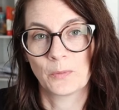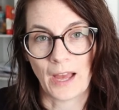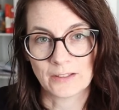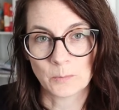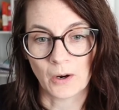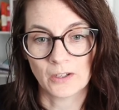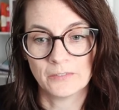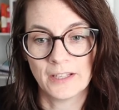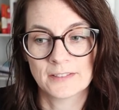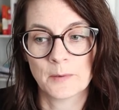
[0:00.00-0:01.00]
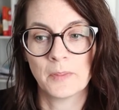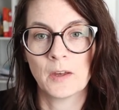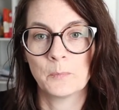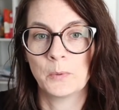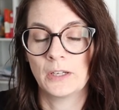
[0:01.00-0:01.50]
that's part of it. Some of
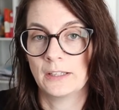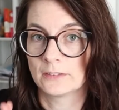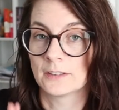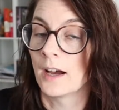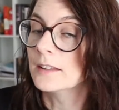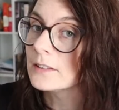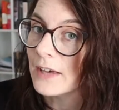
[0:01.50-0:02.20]
them put tons